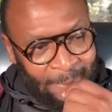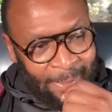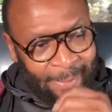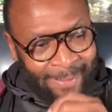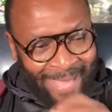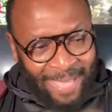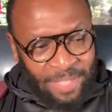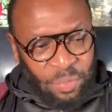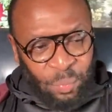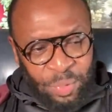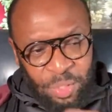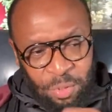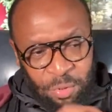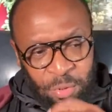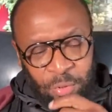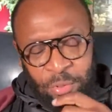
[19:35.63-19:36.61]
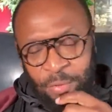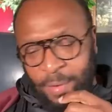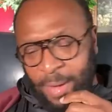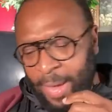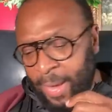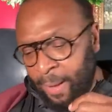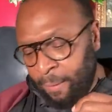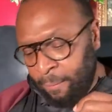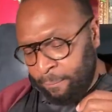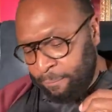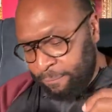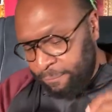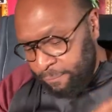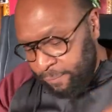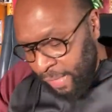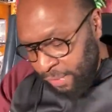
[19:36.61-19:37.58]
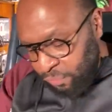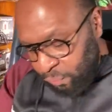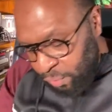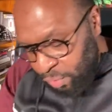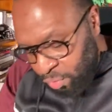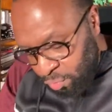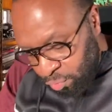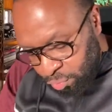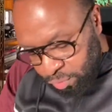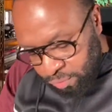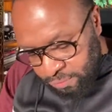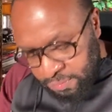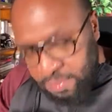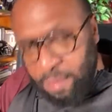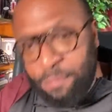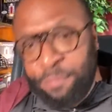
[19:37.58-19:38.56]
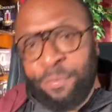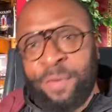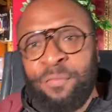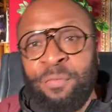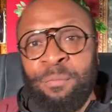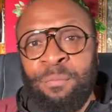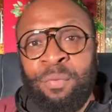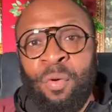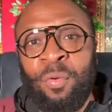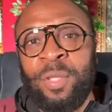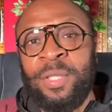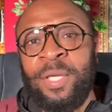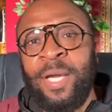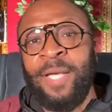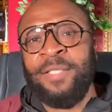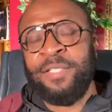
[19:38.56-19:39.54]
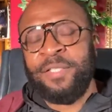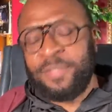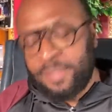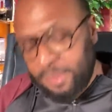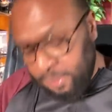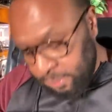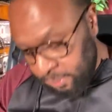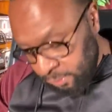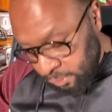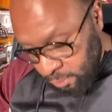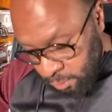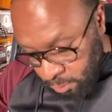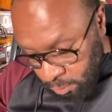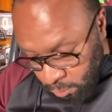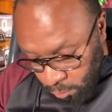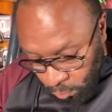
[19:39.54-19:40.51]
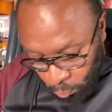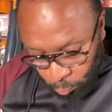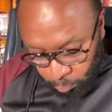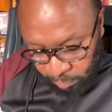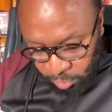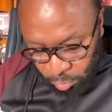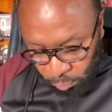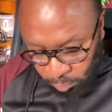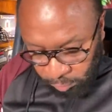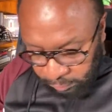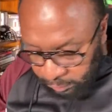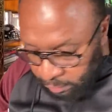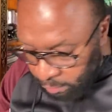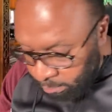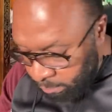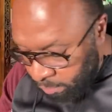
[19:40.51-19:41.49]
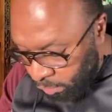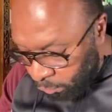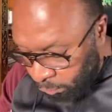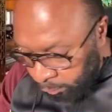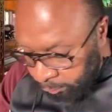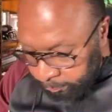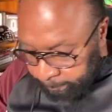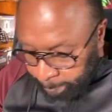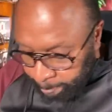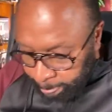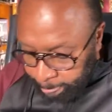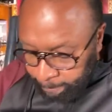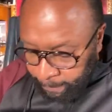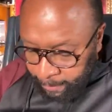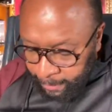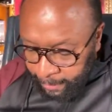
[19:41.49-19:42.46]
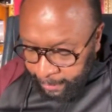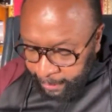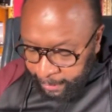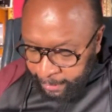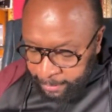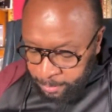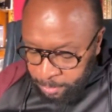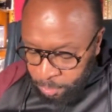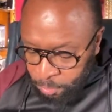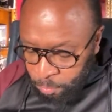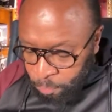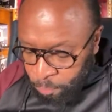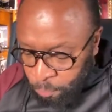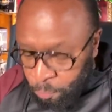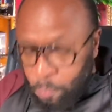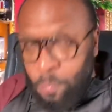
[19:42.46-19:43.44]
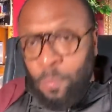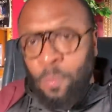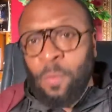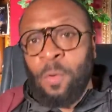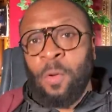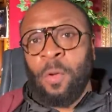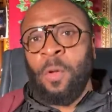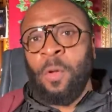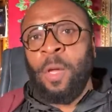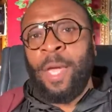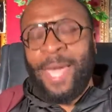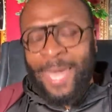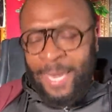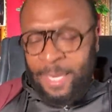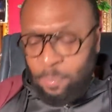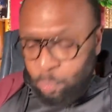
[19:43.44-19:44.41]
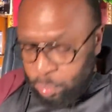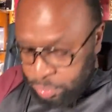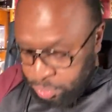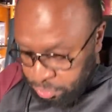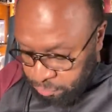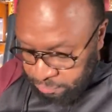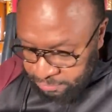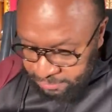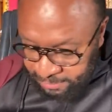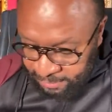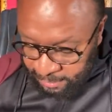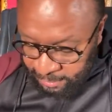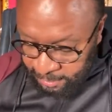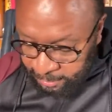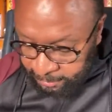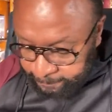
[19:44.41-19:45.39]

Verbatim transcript: That's when you know you have, that's when you know you're suffering from broken consciousness. When you look in the mirror and you hate what you see,